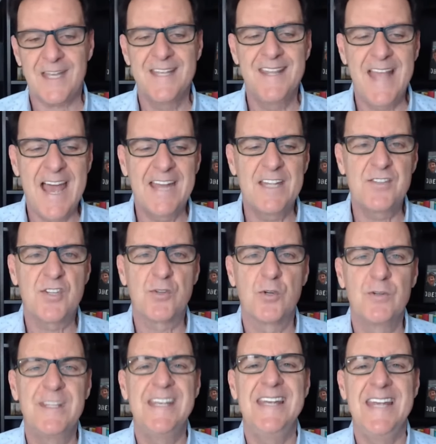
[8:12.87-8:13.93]
and that is
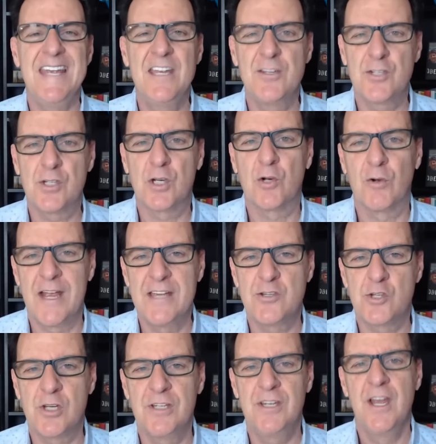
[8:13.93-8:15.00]
through the
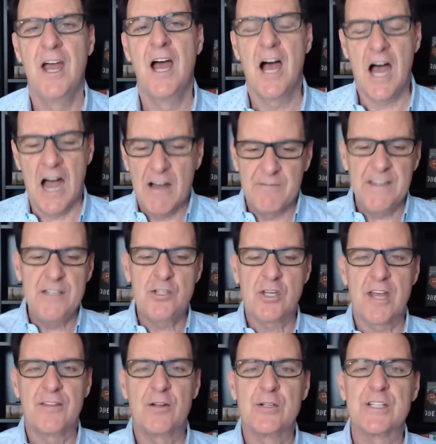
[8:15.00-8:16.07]
integration of each
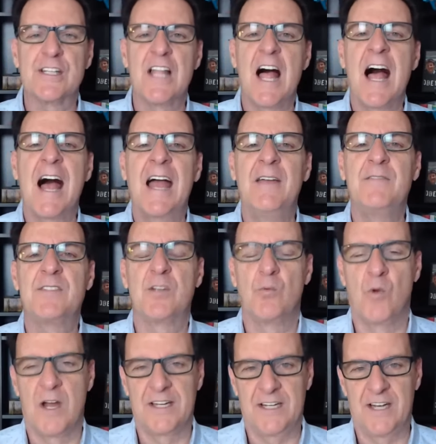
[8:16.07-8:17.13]
other's lives to
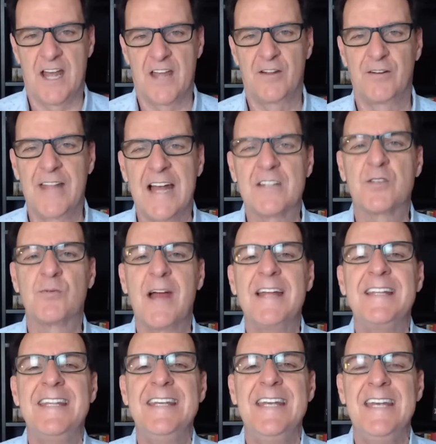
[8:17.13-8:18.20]
one another. That's
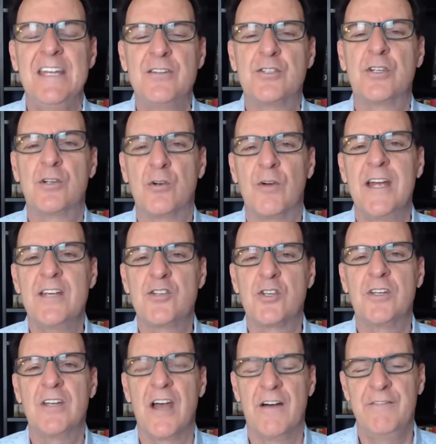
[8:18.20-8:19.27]
right, the
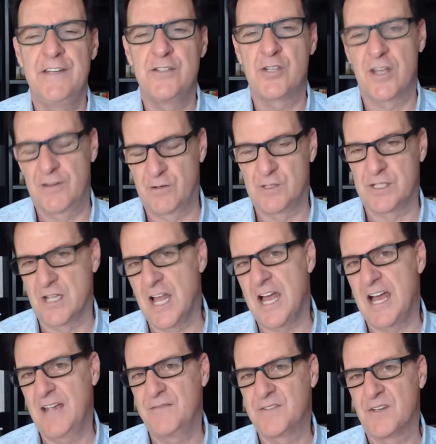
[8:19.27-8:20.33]
integration of each other's
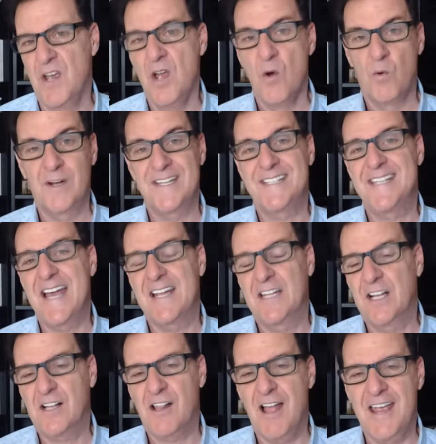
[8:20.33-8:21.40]
lives. What does that
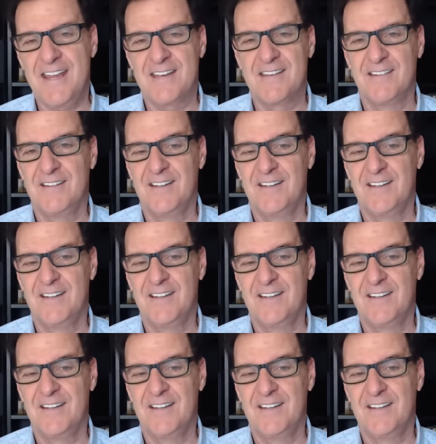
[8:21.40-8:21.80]
look like?